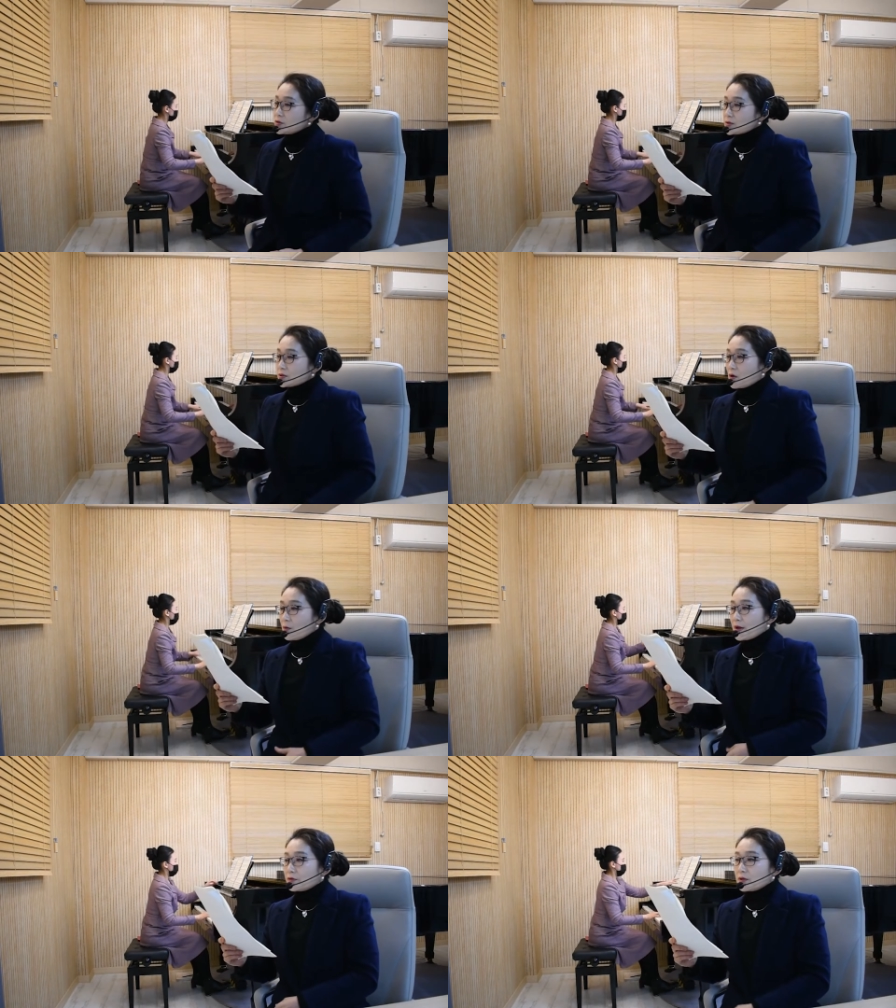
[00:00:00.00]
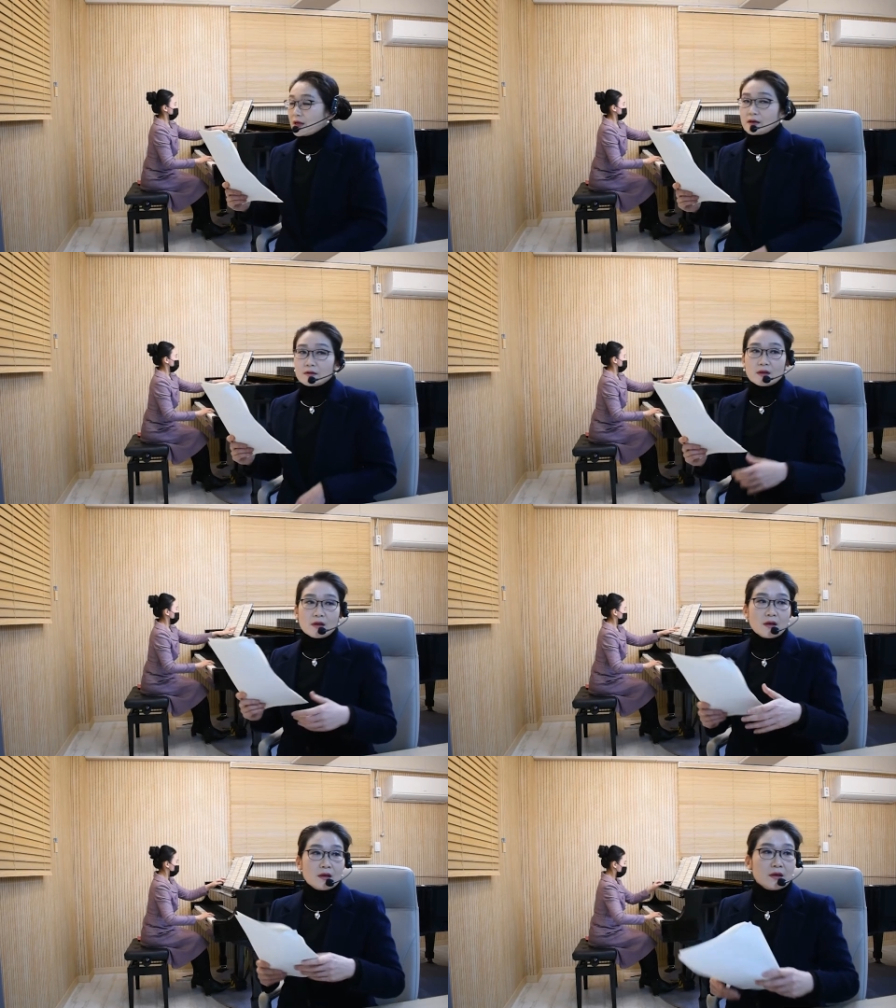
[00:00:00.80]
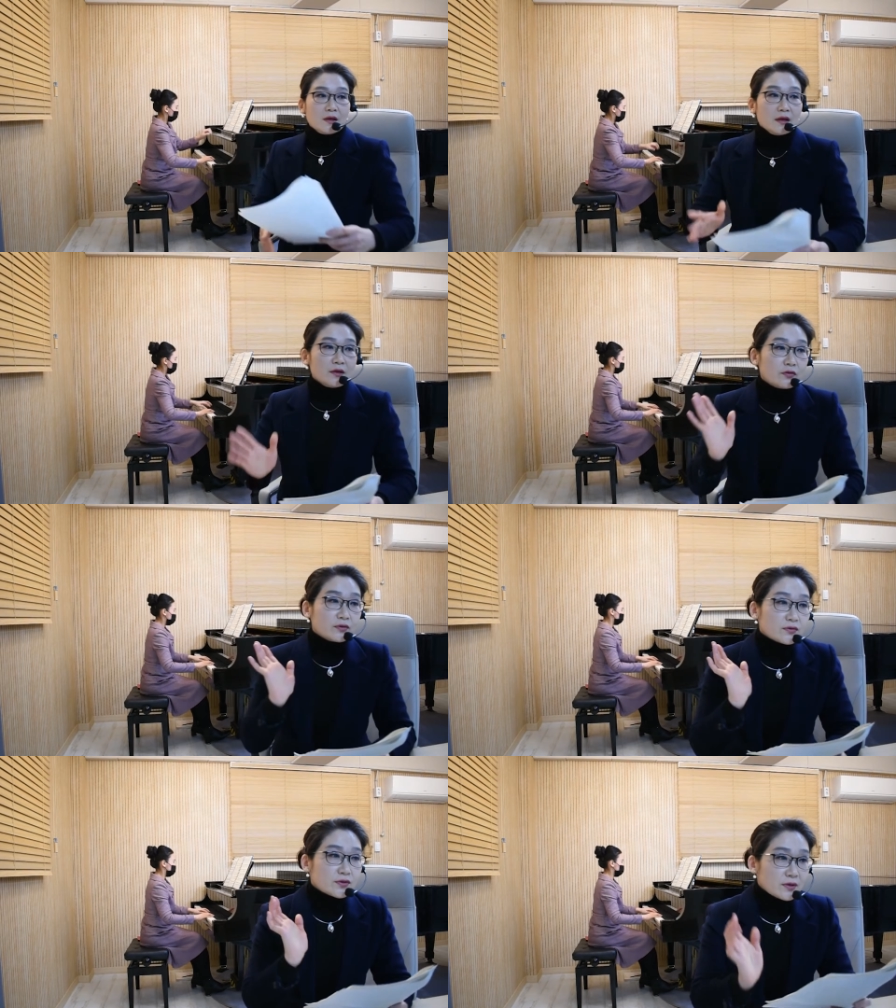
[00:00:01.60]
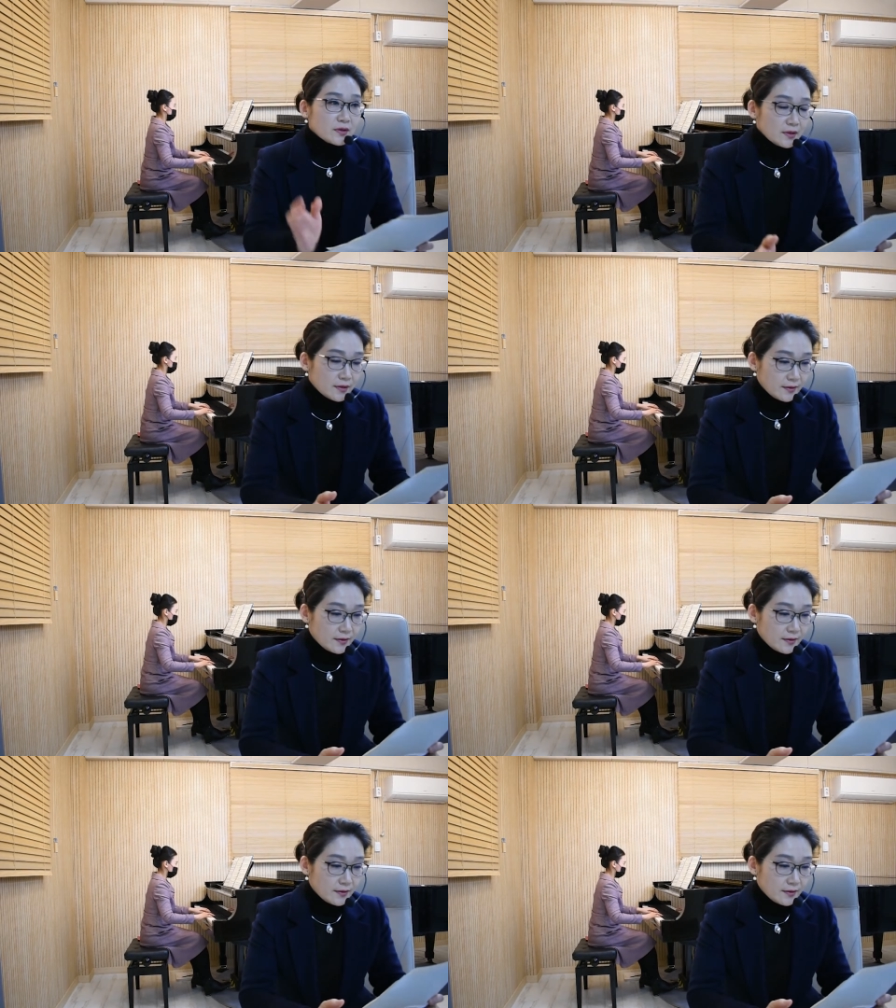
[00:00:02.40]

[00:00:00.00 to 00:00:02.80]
just go back to like an introduction.